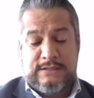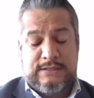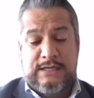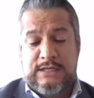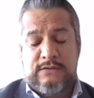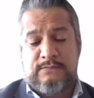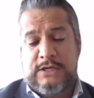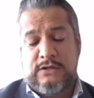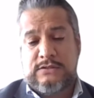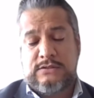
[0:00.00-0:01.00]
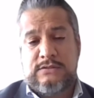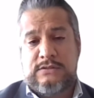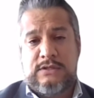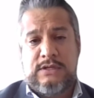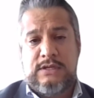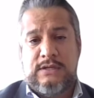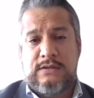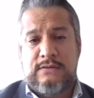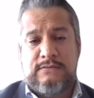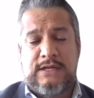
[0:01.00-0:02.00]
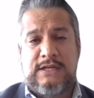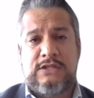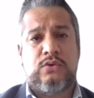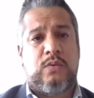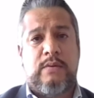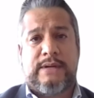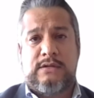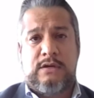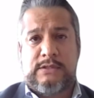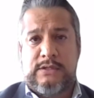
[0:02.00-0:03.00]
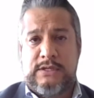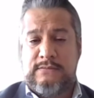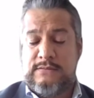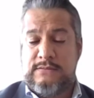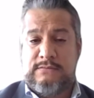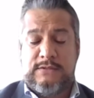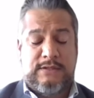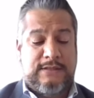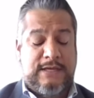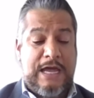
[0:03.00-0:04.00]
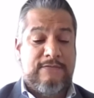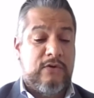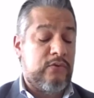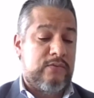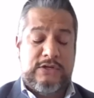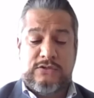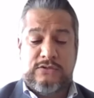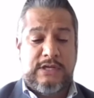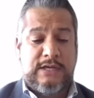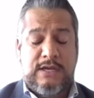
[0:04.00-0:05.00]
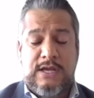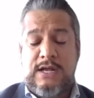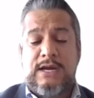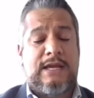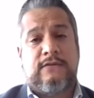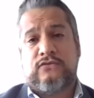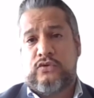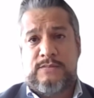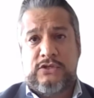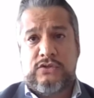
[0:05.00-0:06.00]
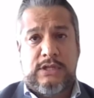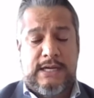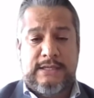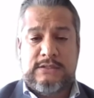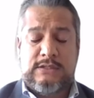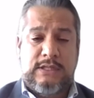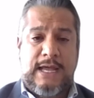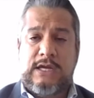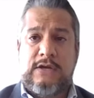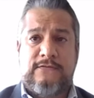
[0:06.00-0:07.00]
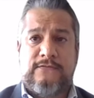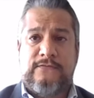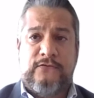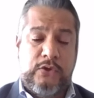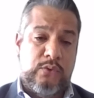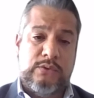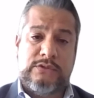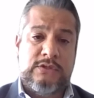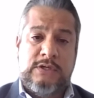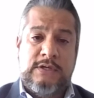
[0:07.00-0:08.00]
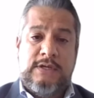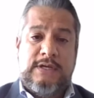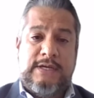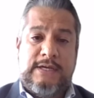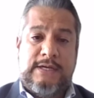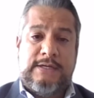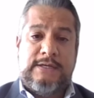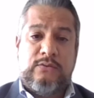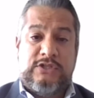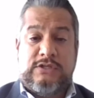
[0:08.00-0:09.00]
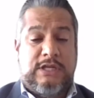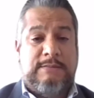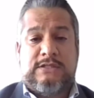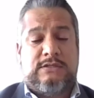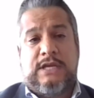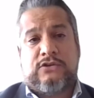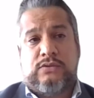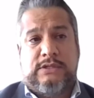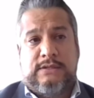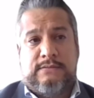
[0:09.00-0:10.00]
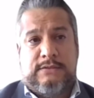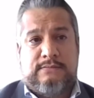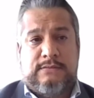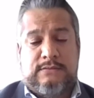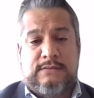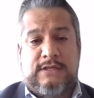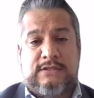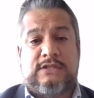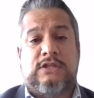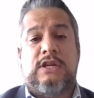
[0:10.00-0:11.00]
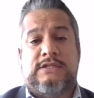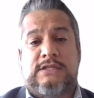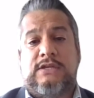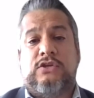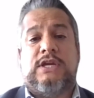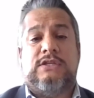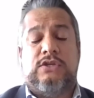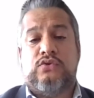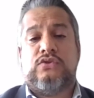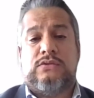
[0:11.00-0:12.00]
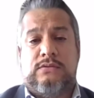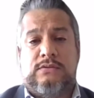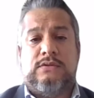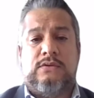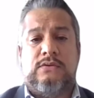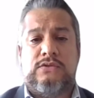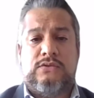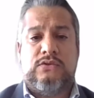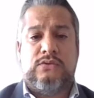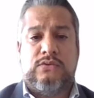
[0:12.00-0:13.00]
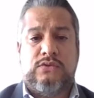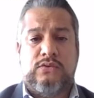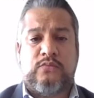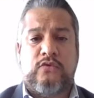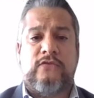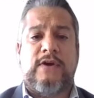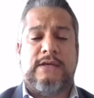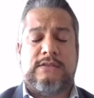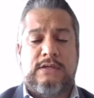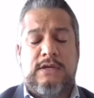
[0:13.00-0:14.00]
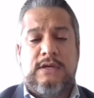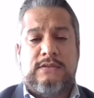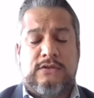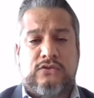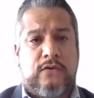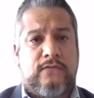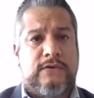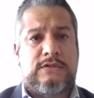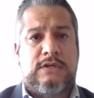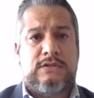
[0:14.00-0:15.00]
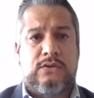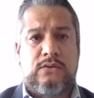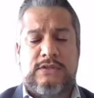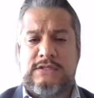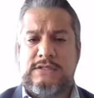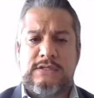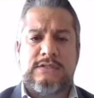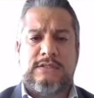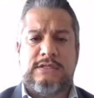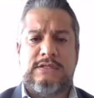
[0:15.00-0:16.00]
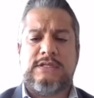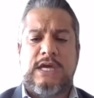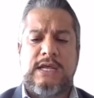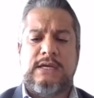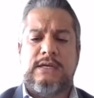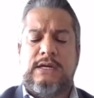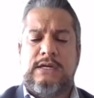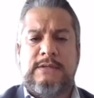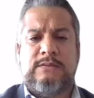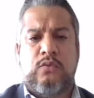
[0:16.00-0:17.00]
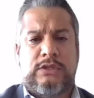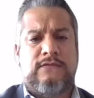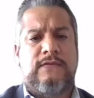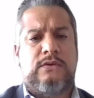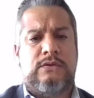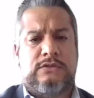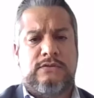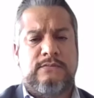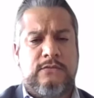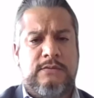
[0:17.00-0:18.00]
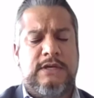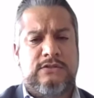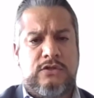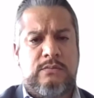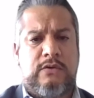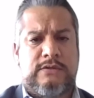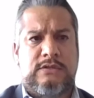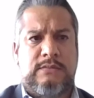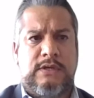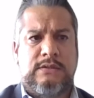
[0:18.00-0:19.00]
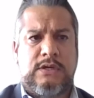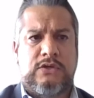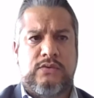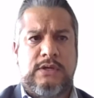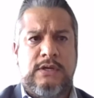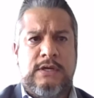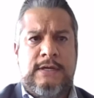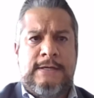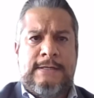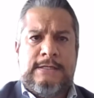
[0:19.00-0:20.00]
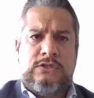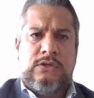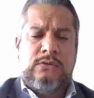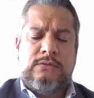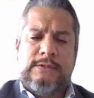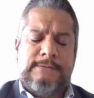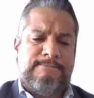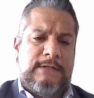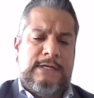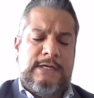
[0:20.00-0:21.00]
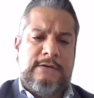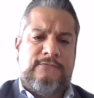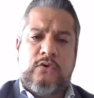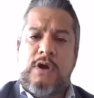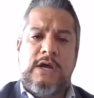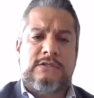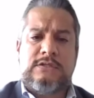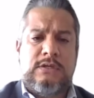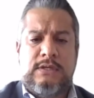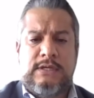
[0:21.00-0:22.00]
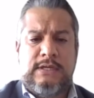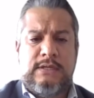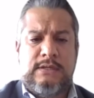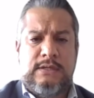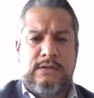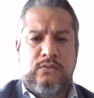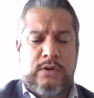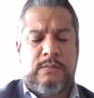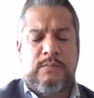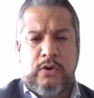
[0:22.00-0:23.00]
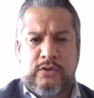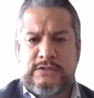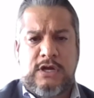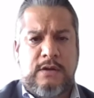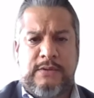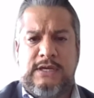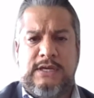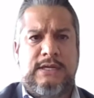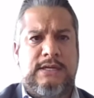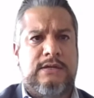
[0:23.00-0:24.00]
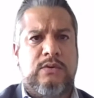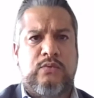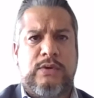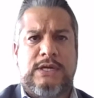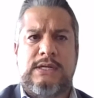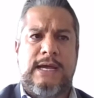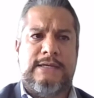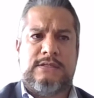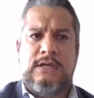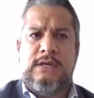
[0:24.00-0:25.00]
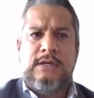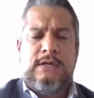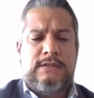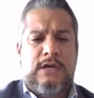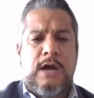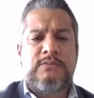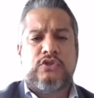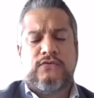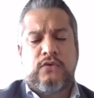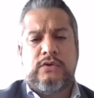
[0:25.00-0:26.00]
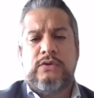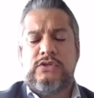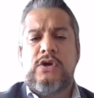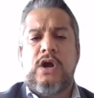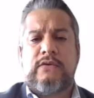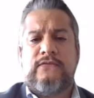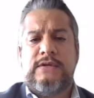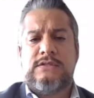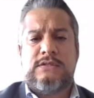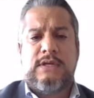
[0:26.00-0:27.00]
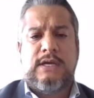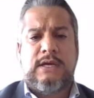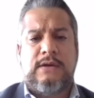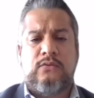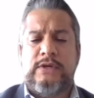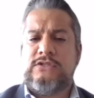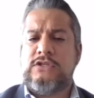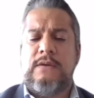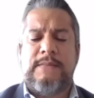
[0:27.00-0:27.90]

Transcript: they need it because they need to grow economically. They have other issues like lack of transmission lines, lack of fuels, which limits actually the technology that you can use, to provide the service. So this is getting a little bit more difficult in some areas in the country. So for us, we're a Portuguese company, and when we analyzed the options for new geographies, we saw